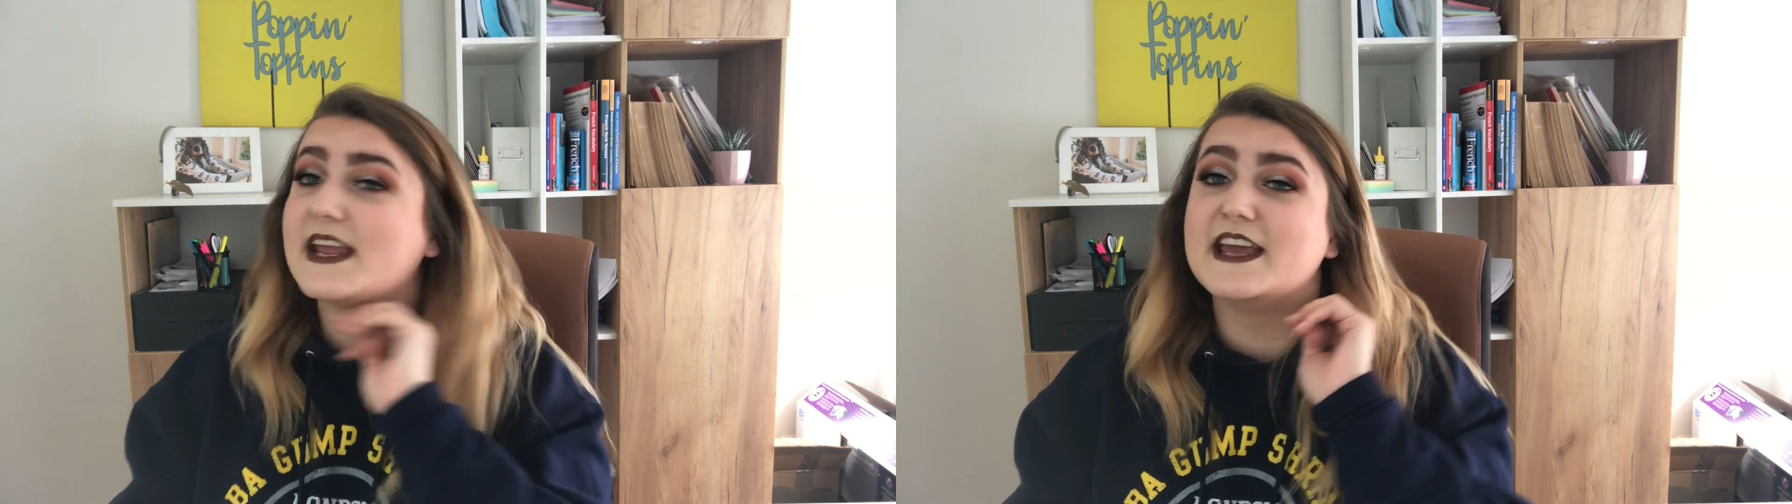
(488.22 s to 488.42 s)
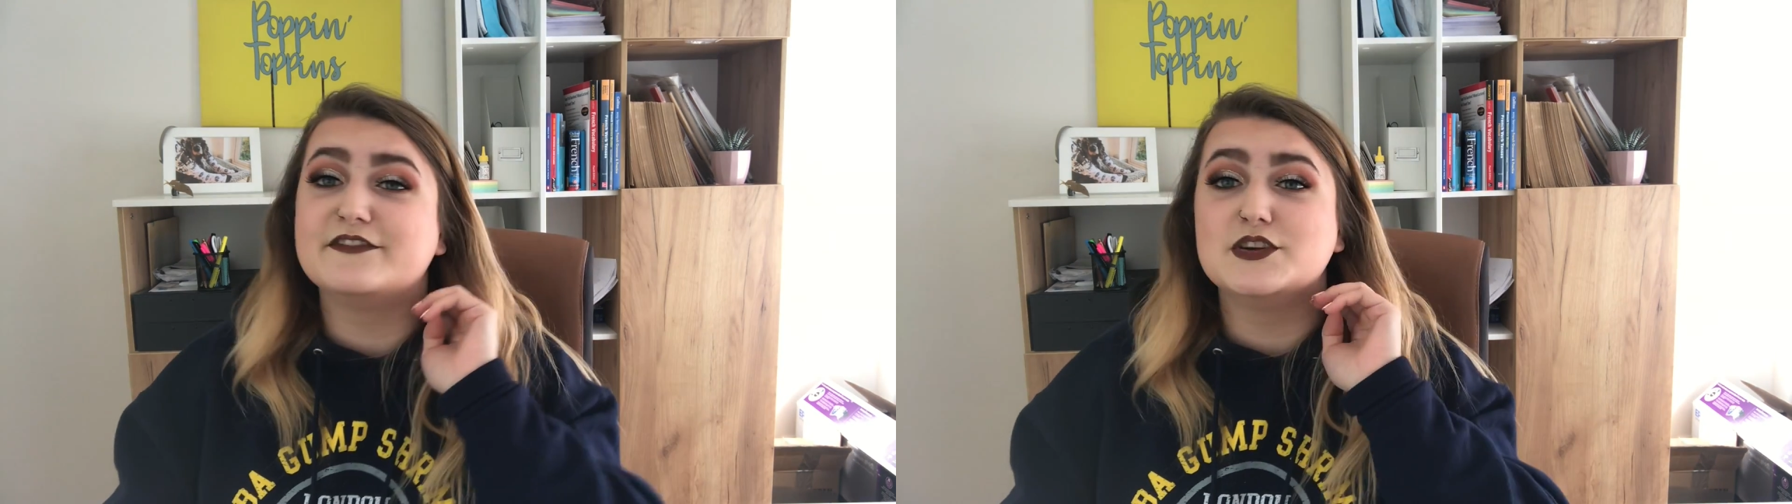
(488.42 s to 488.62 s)

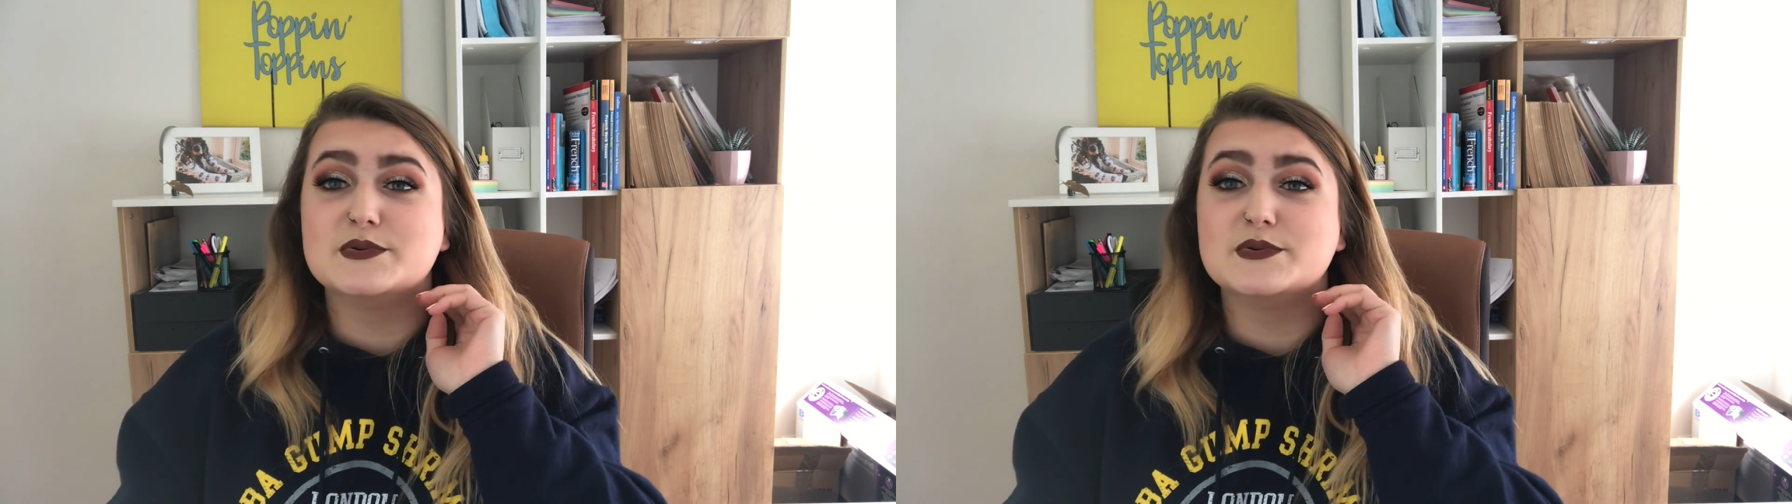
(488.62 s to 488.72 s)
If you